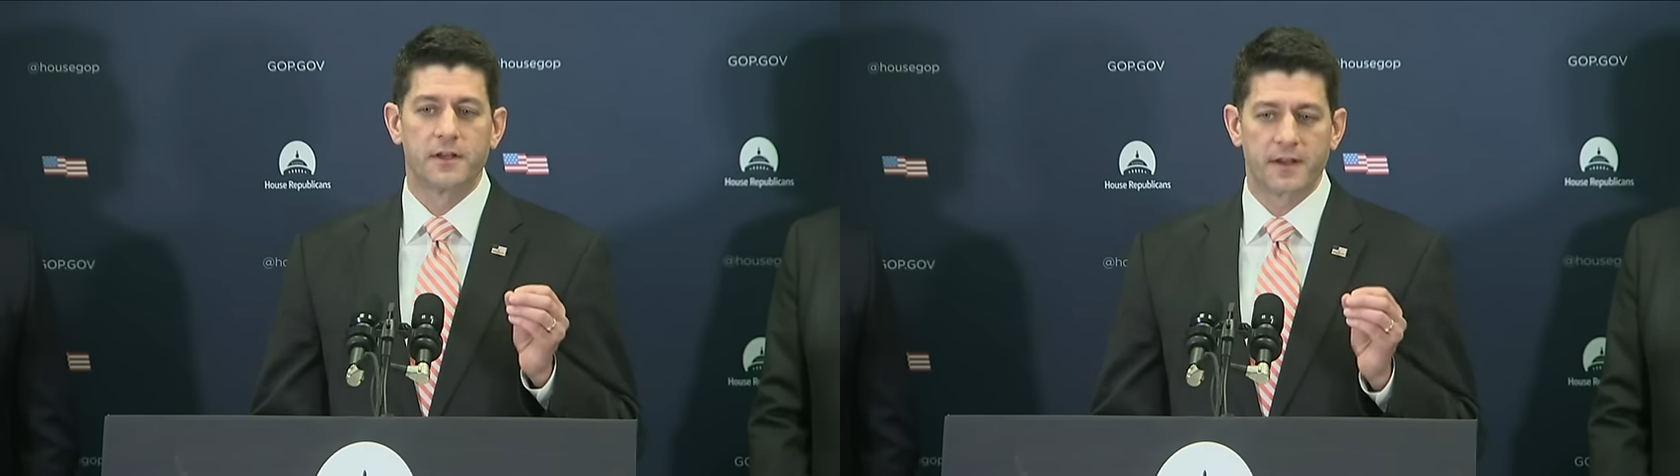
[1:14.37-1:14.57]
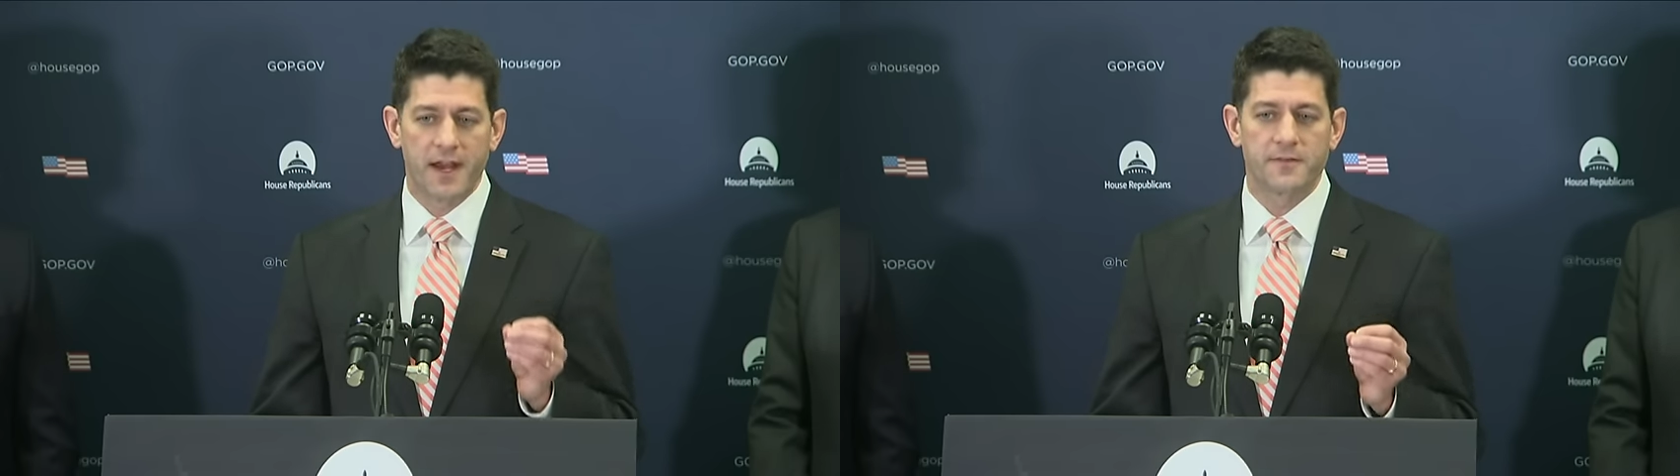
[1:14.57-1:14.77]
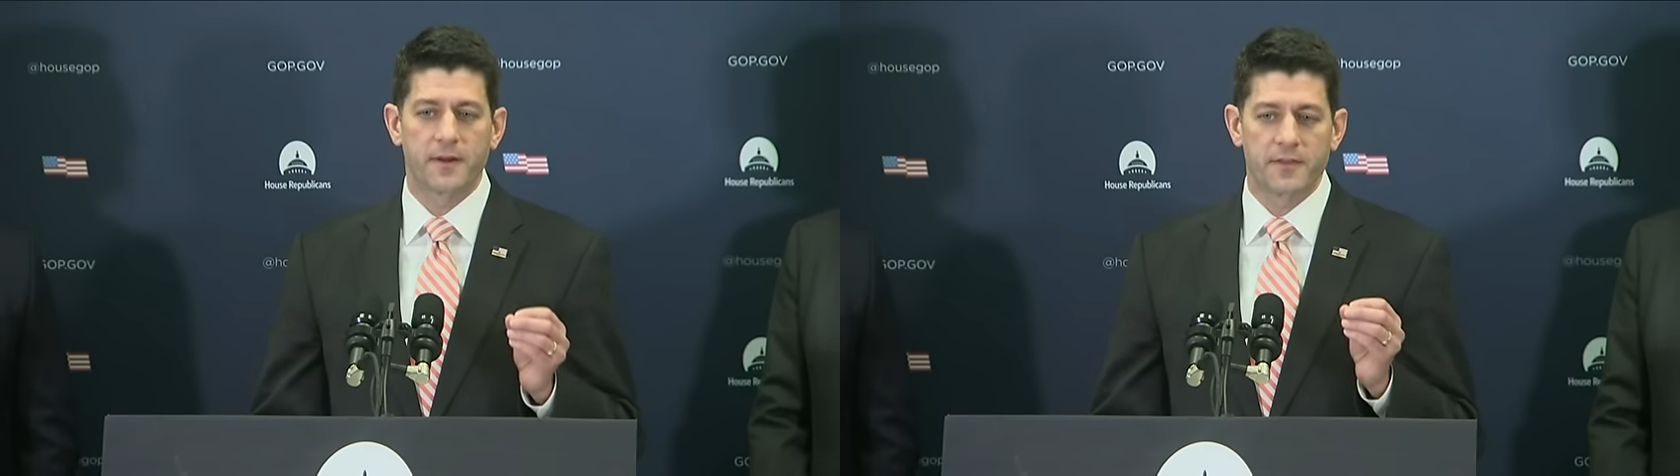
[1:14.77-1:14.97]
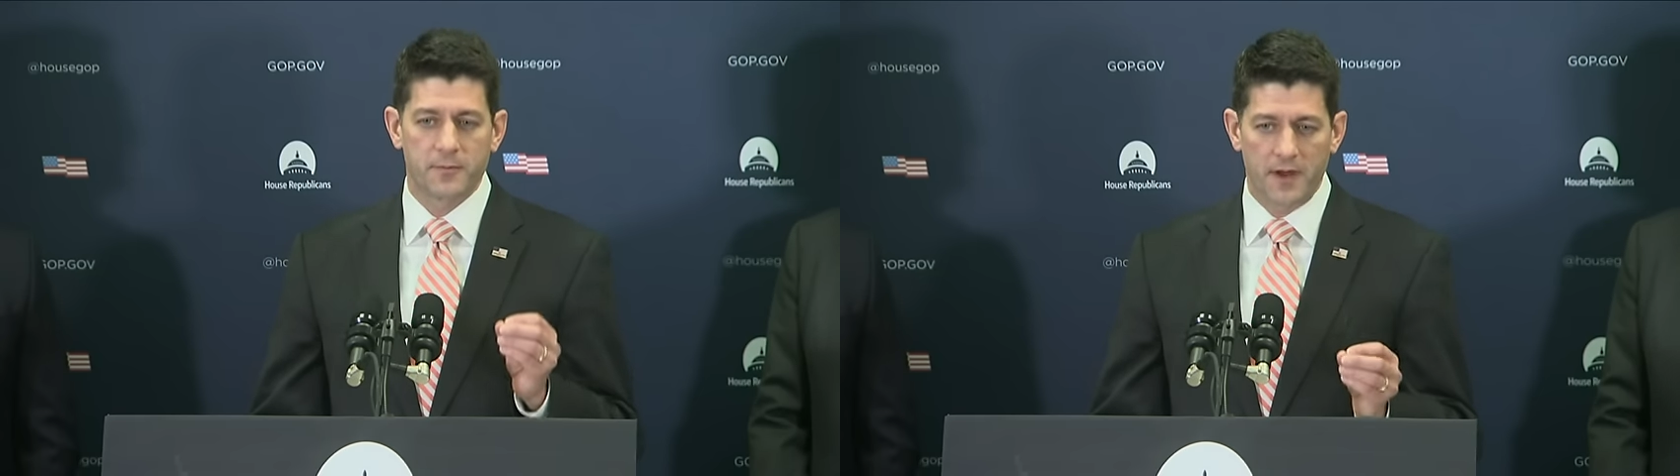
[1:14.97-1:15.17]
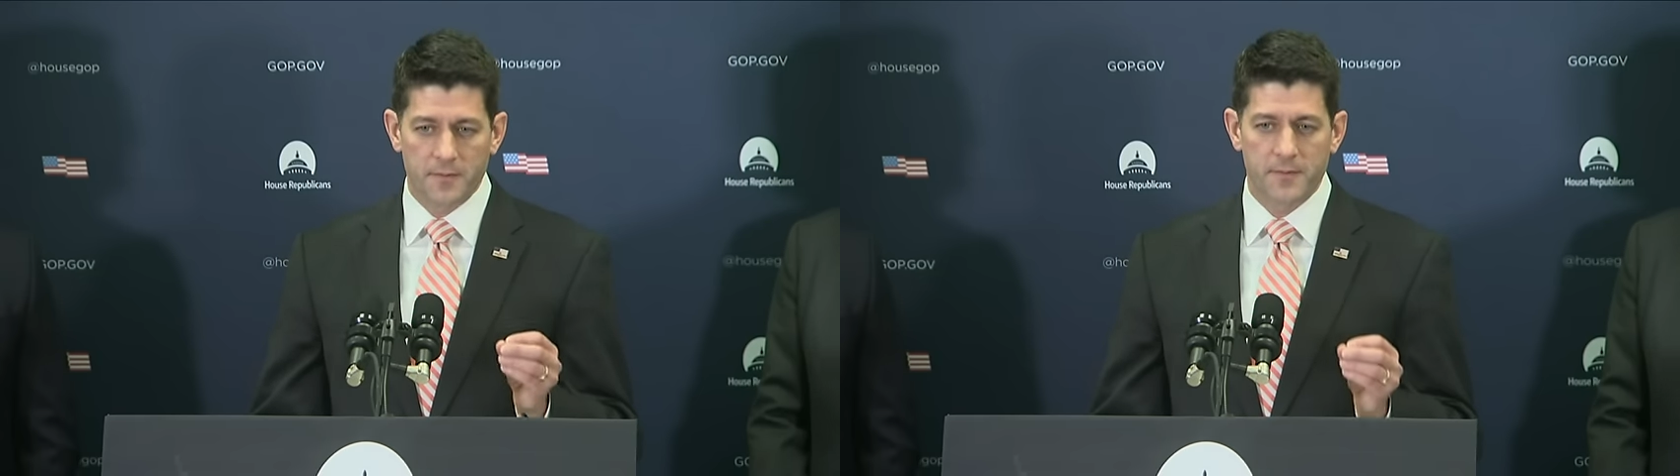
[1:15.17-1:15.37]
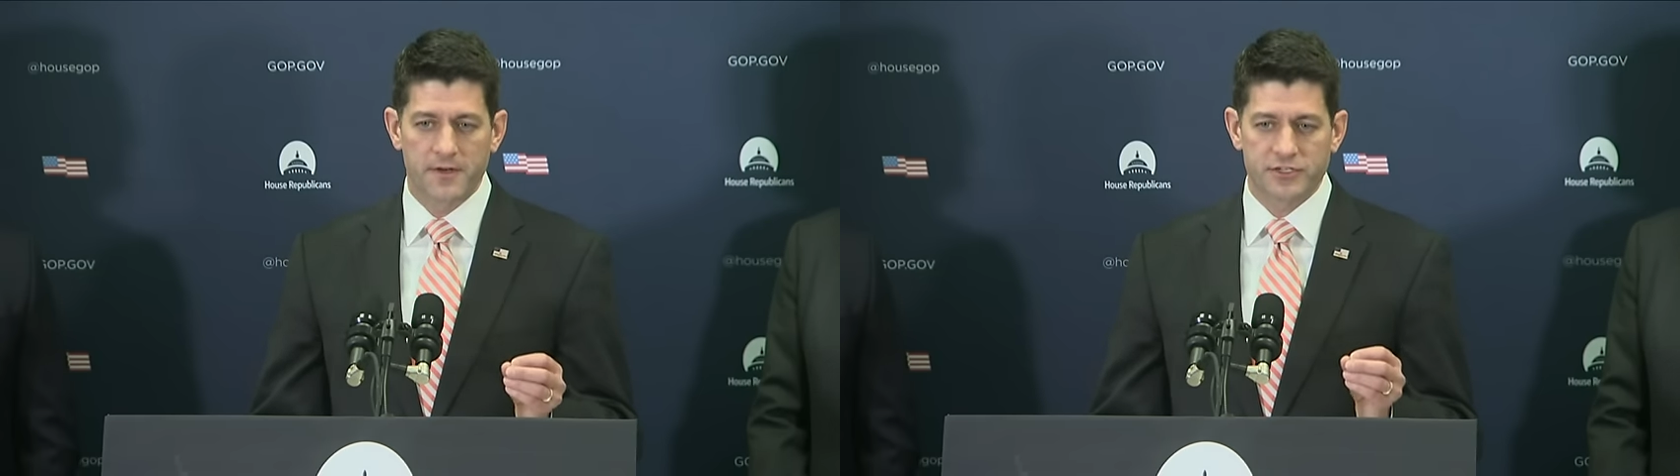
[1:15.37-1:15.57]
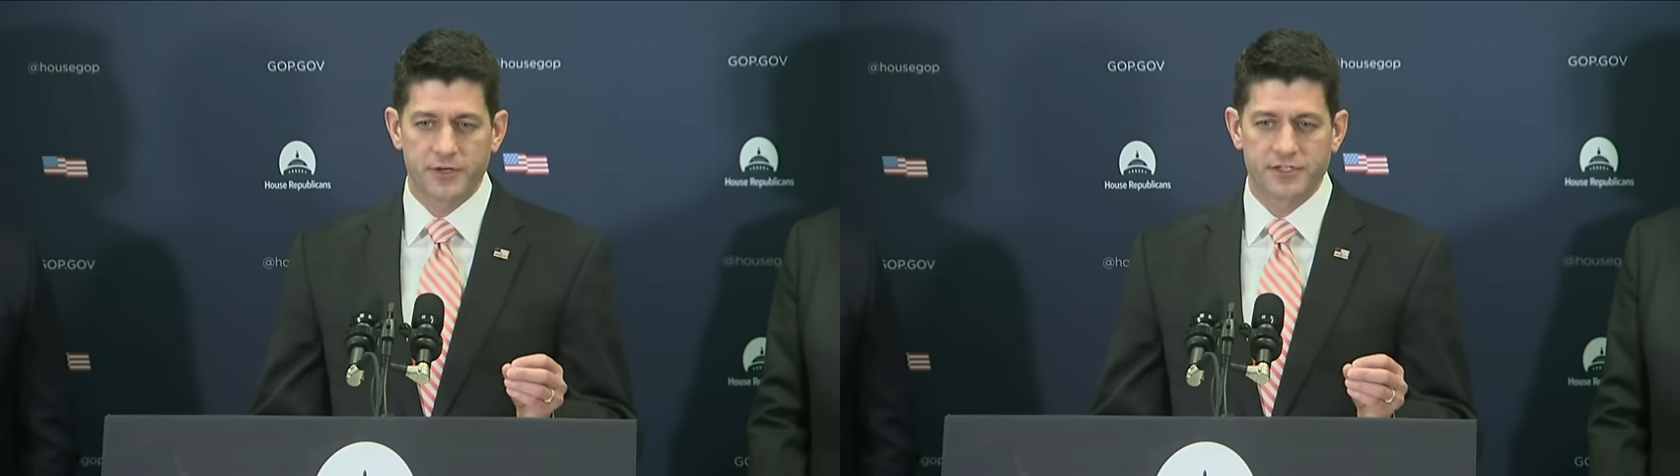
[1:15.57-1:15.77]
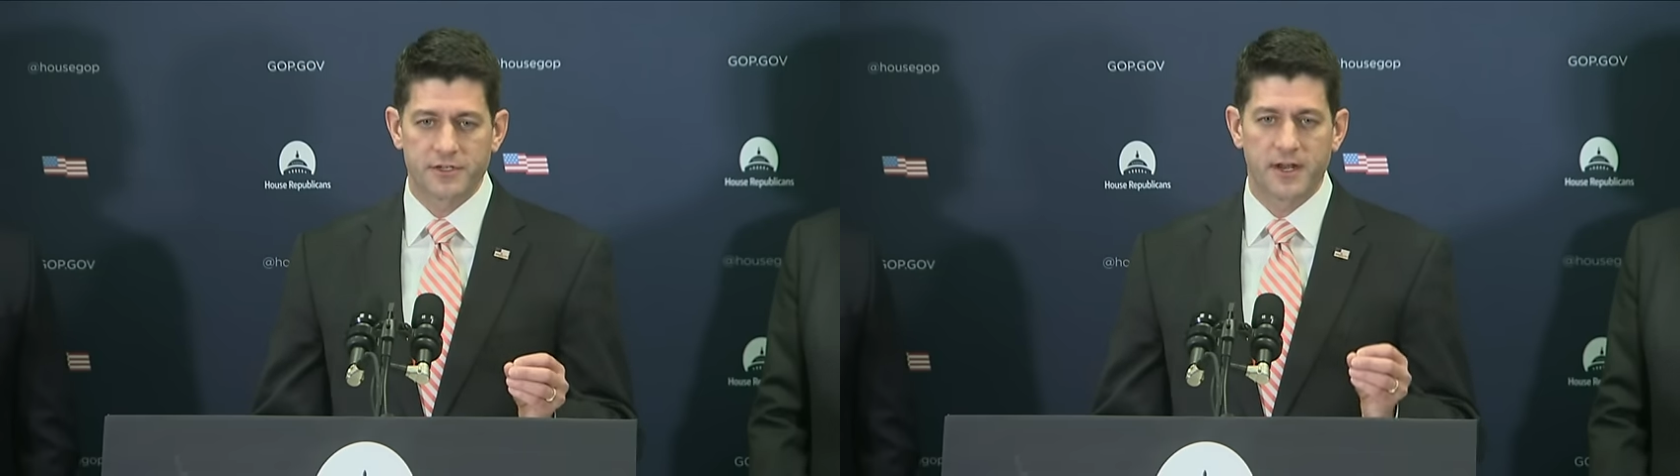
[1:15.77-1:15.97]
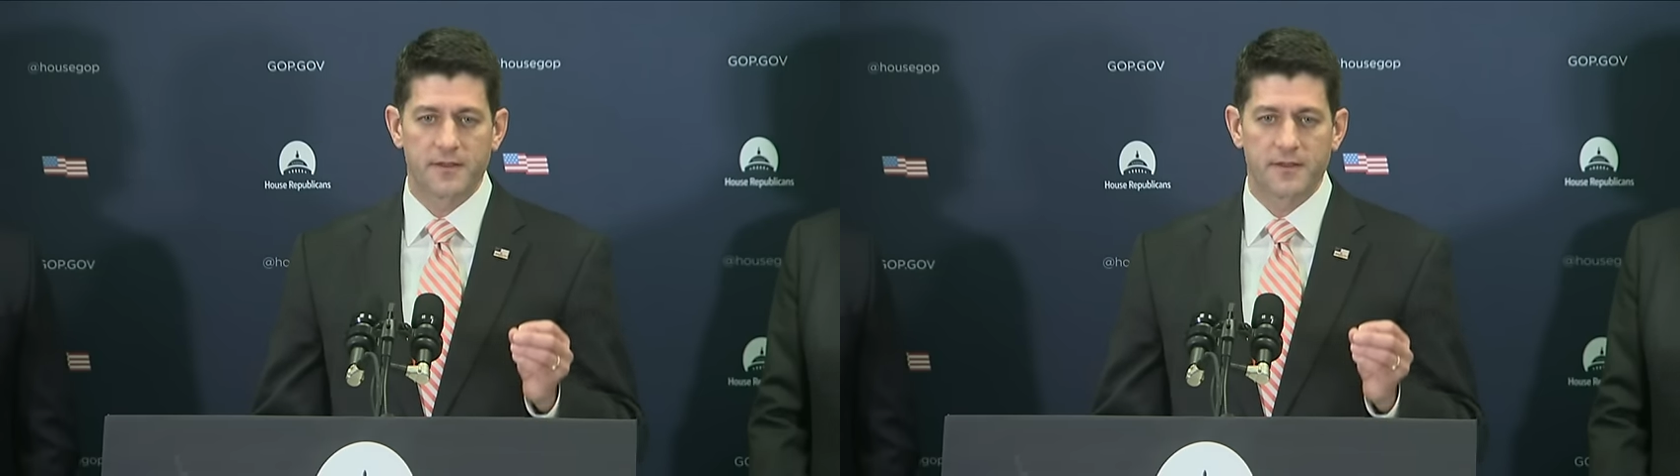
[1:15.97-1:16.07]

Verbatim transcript: named by the Obama administration,